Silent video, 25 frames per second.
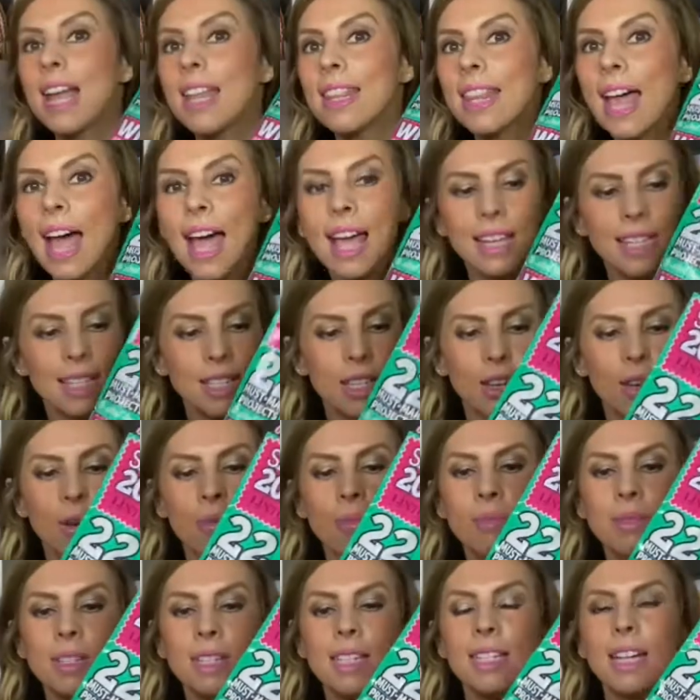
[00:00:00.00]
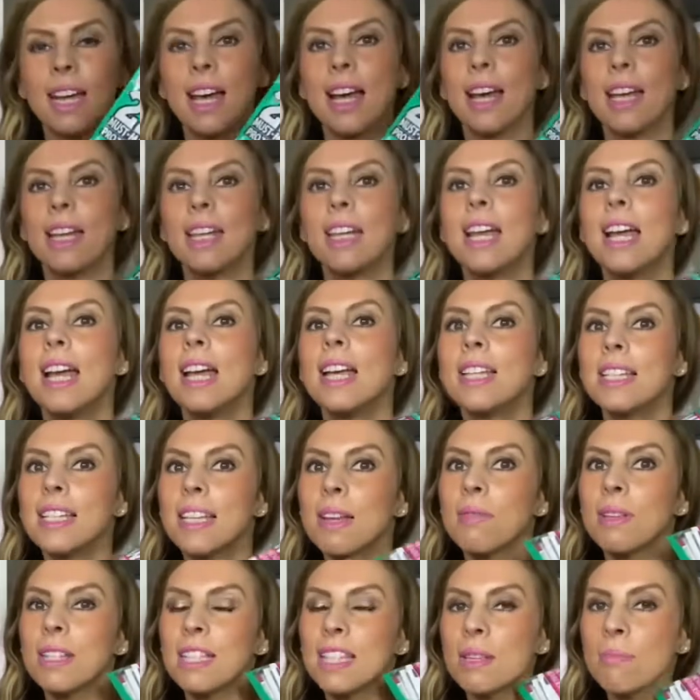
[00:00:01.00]
That has come today, so
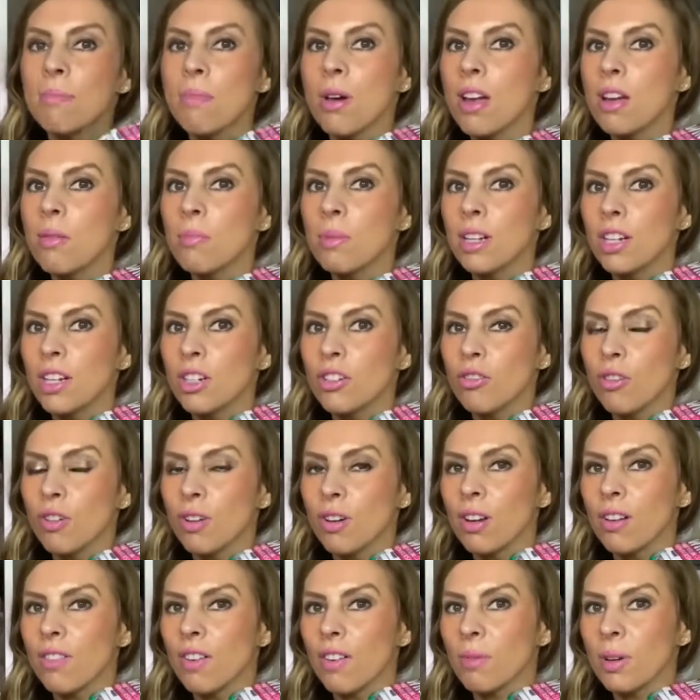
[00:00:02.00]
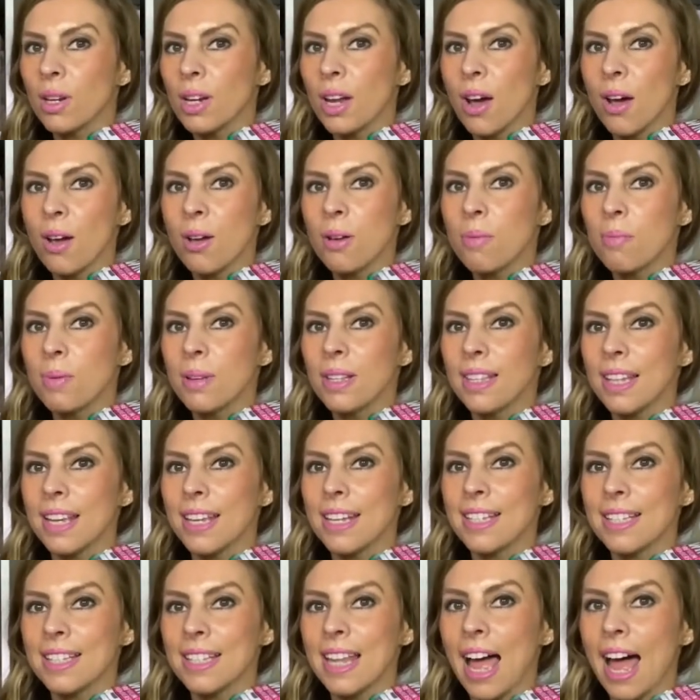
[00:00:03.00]
it's the moment of truth. I'm going to open
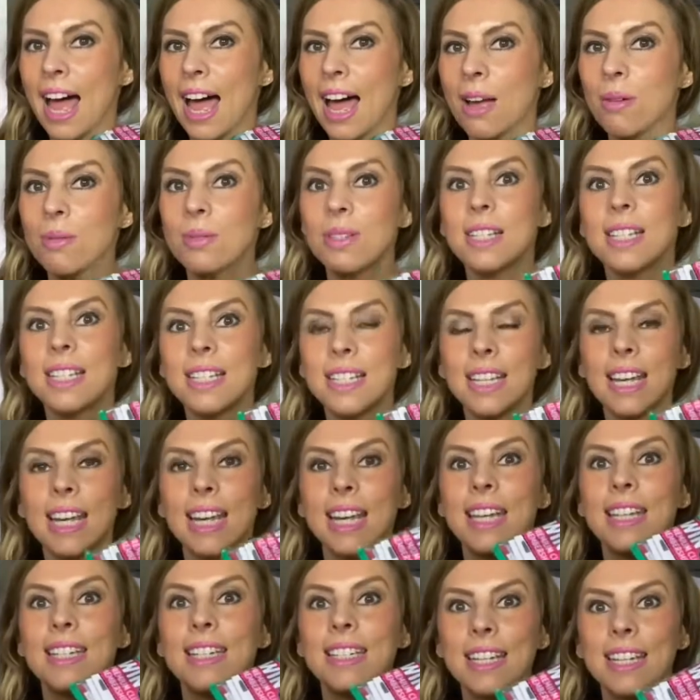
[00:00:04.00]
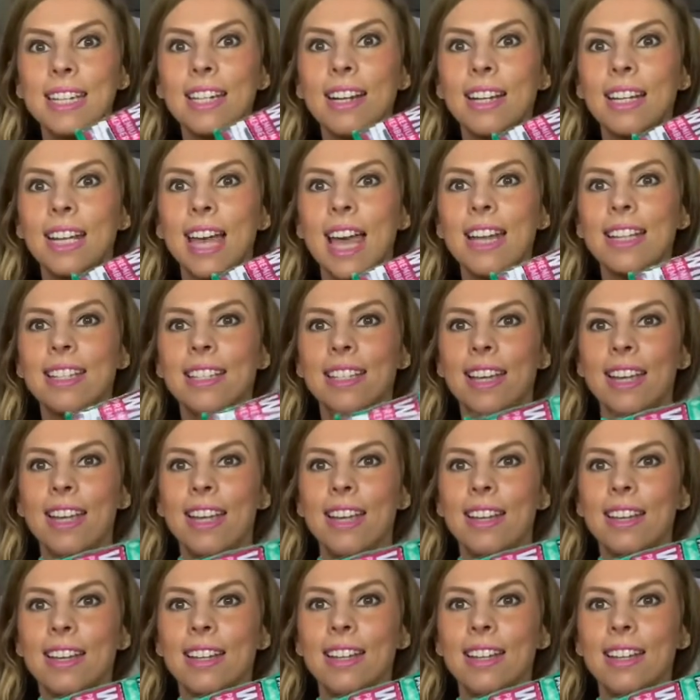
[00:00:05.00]
this now to see, did I get it,